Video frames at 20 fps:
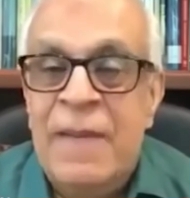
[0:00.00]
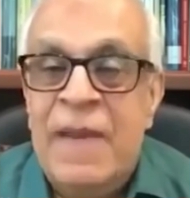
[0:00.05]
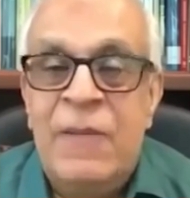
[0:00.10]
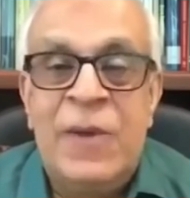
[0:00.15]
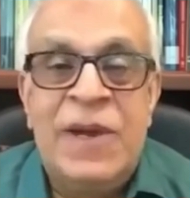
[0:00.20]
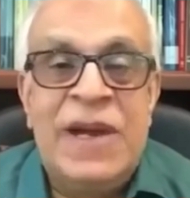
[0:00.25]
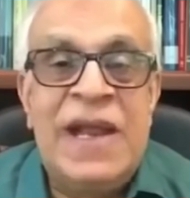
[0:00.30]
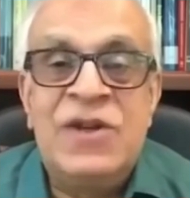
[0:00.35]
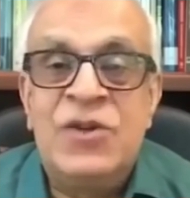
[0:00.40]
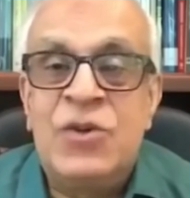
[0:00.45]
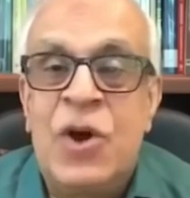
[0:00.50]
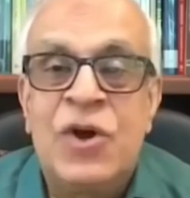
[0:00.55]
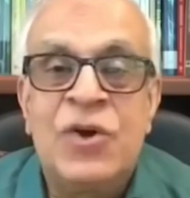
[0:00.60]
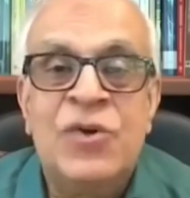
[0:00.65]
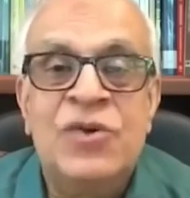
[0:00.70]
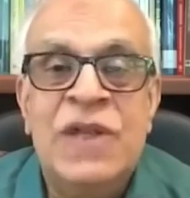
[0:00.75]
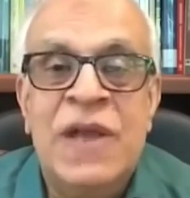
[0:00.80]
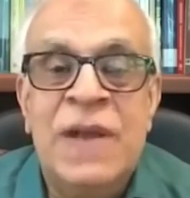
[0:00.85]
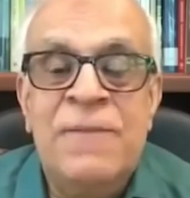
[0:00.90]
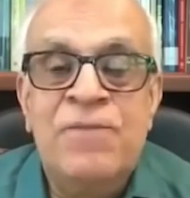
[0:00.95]
When I talked
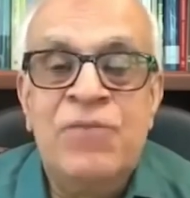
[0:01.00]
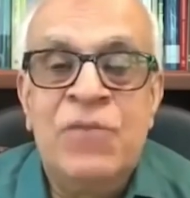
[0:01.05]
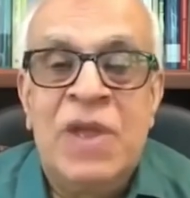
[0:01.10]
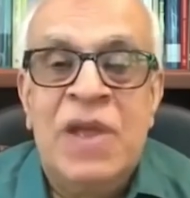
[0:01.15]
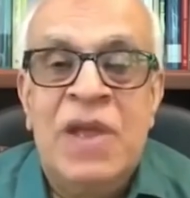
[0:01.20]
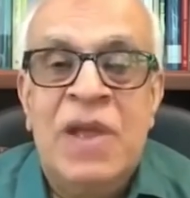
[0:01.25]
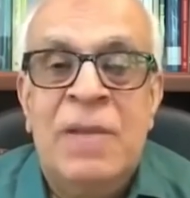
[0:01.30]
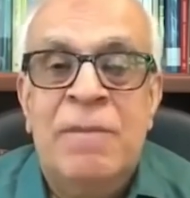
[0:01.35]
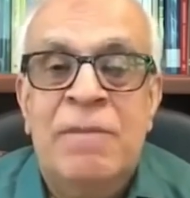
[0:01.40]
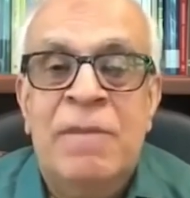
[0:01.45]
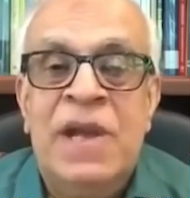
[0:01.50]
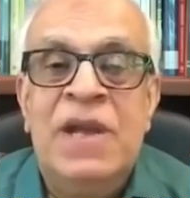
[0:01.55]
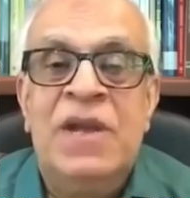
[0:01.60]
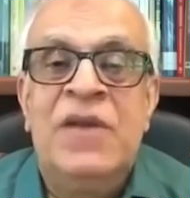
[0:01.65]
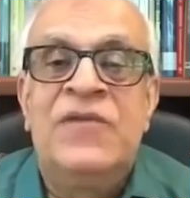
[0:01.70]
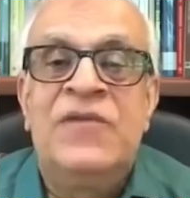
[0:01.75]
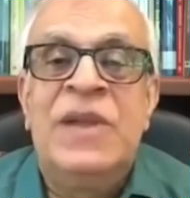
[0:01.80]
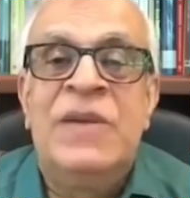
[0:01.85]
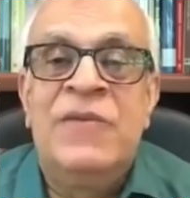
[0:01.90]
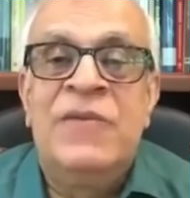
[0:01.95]
to them, many
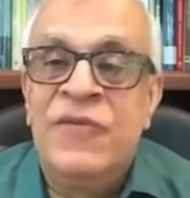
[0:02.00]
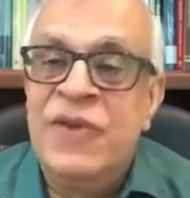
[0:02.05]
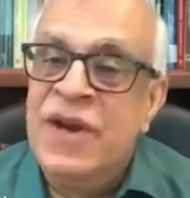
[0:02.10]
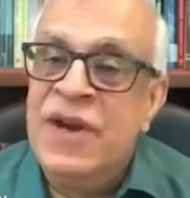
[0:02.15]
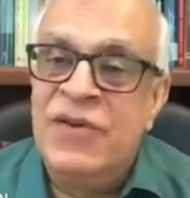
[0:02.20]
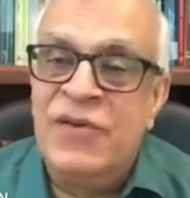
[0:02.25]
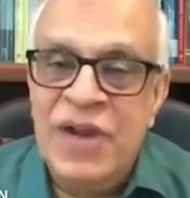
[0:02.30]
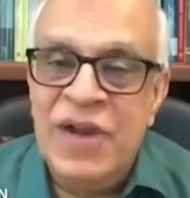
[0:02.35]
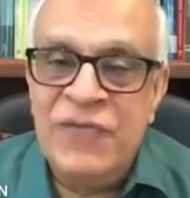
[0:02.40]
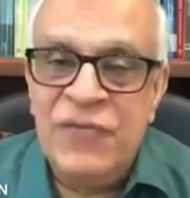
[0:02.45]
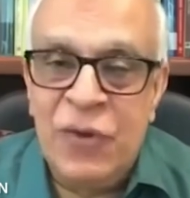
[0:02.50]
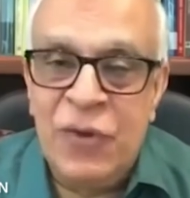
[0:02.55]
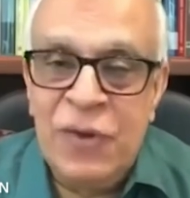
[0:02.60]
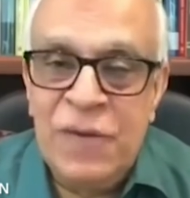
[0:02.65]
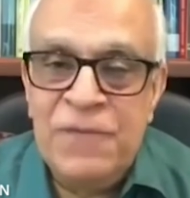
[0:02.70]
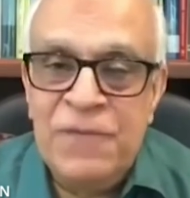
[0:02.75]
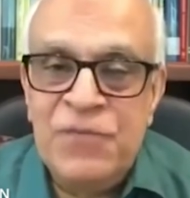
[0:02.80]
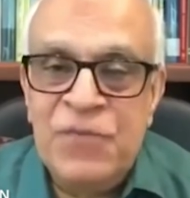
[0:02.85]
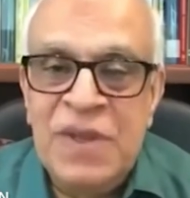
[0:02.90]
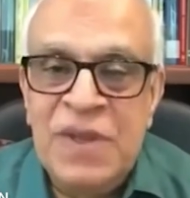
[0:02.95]
of them were very
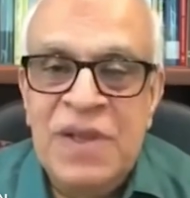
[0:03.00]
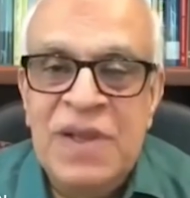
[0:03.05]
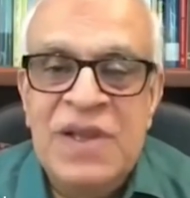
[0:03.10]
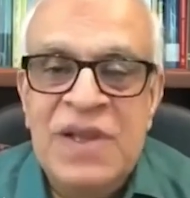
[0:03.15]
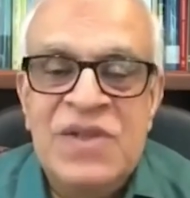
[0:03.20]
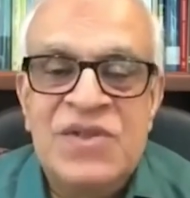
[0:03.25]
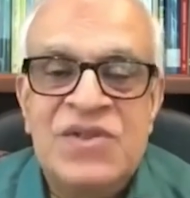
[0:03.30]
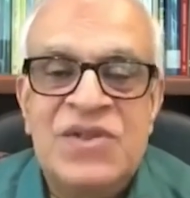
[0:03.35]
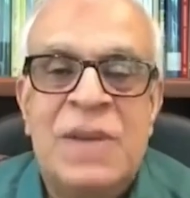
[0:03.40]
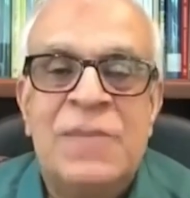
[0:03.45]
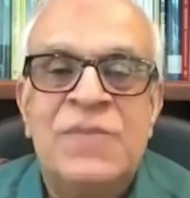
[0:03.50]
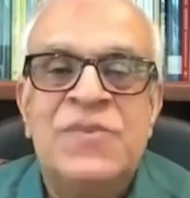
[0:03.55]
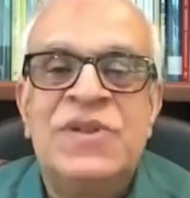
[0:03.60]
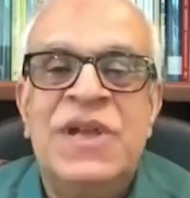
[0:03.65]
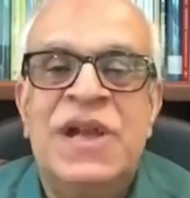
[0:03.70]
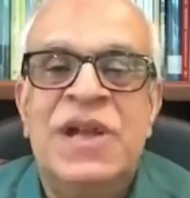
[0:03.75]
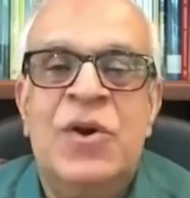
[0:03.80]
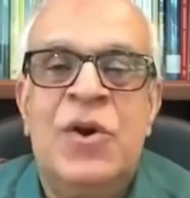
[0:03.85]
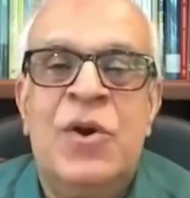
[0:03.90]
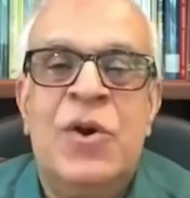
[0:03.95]
grateful. Some
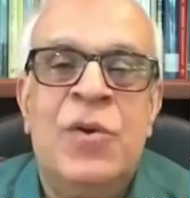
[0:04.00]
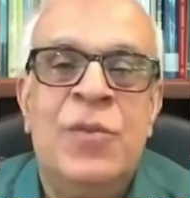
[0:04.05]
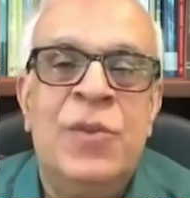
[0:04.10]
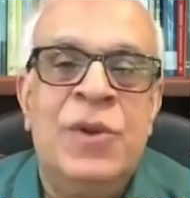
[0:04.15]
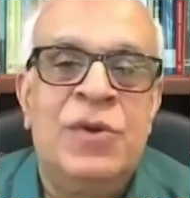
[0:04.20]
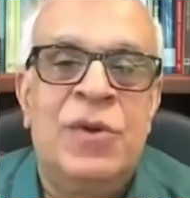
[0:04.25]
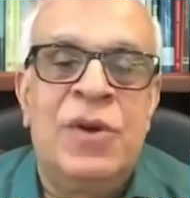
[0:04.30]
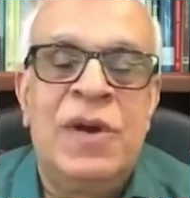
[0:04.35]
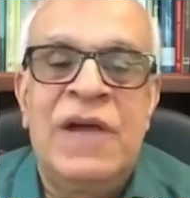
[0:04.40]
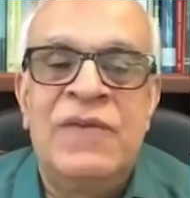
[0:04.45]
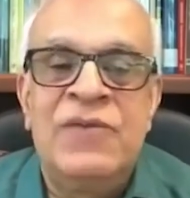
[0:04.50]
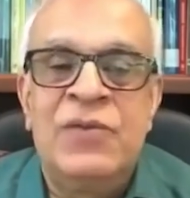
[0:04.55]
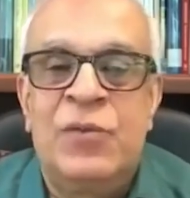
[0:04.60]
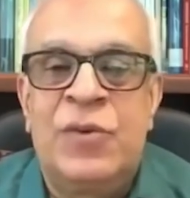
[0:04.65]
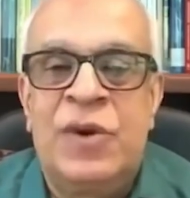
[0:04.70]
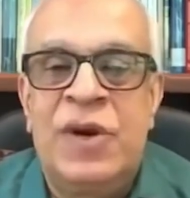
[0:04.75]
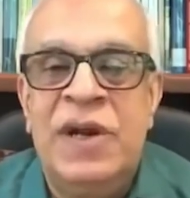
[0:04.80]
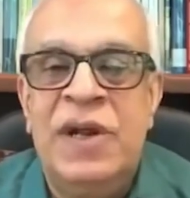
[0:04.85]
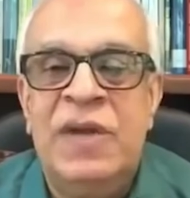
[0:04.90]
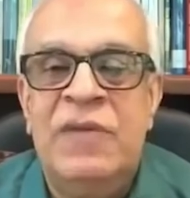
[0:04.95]
said, oh, we don't have to
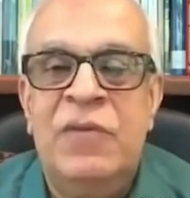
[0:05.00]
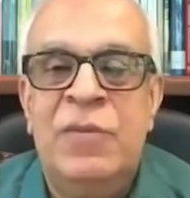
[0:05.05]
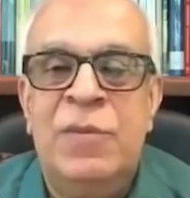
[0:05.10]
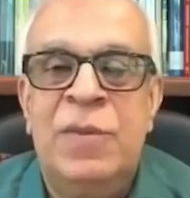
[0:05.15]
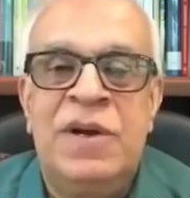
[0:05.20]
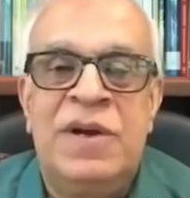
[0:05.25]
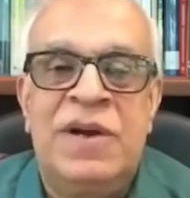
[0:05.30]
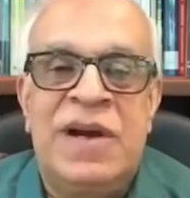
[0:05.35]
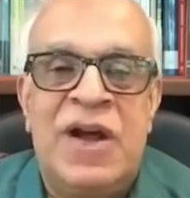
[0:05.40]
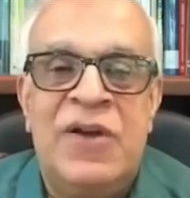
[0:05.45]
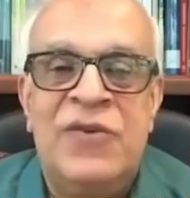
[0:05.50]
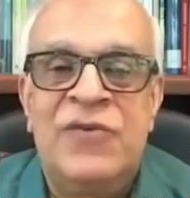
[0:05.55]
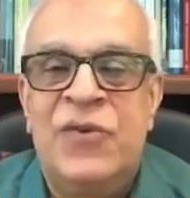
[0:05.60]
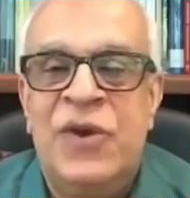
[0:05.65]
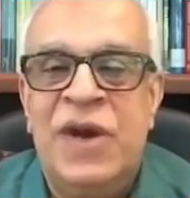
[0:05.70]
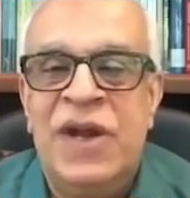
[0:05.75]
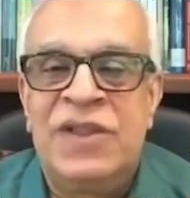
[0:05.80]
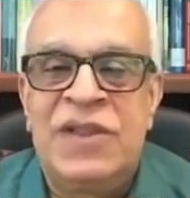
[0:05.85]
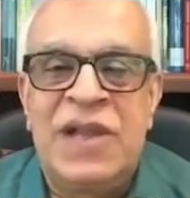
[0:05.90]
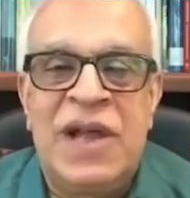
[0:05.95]
worry. We've been around
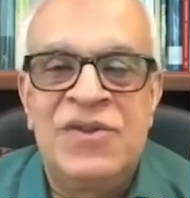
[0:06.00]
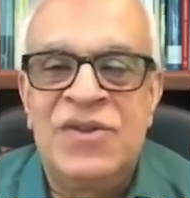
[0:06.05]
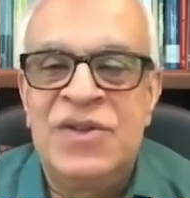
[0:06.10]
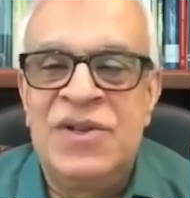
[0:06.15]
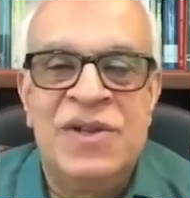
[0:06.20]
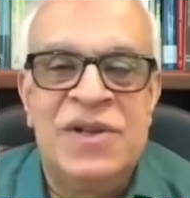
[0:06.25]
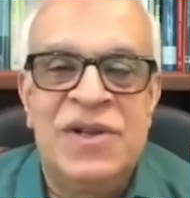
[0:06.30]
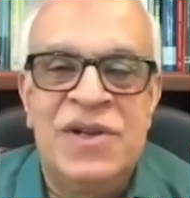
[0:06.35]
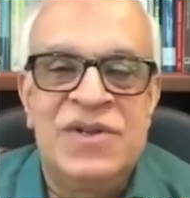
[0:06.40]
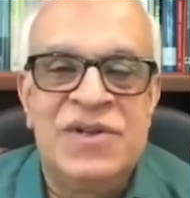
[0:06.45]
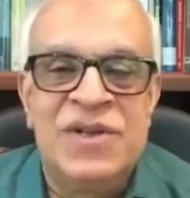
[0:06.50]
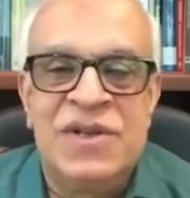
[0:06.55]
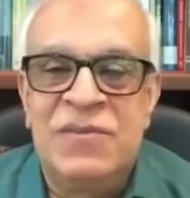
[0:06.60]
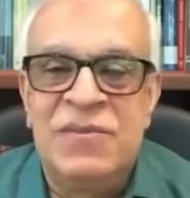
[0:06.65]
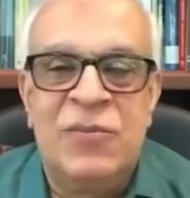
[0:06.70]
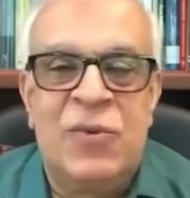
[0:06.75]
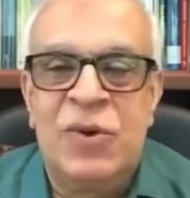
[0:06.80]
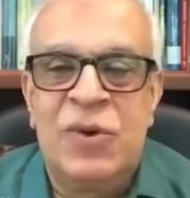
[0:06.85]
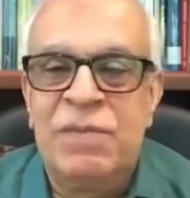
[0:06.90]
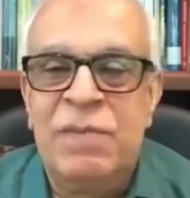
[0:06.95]
for 8,000 years.
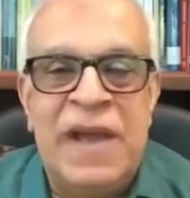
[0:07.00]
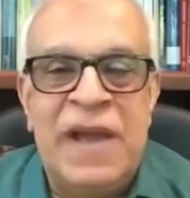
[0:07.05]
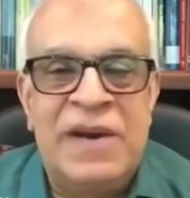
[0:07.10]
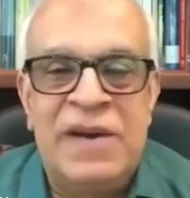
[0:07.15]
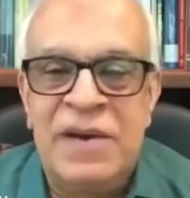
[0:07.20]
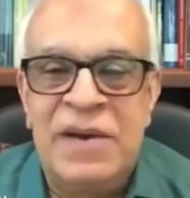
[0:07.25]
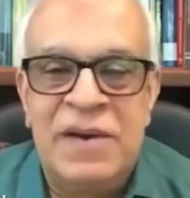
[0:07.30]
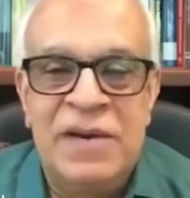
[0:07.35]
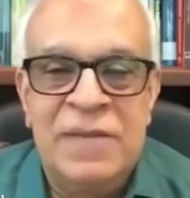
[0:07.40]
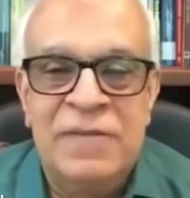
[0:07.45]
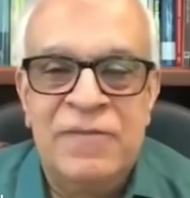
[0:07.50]
It won't matter.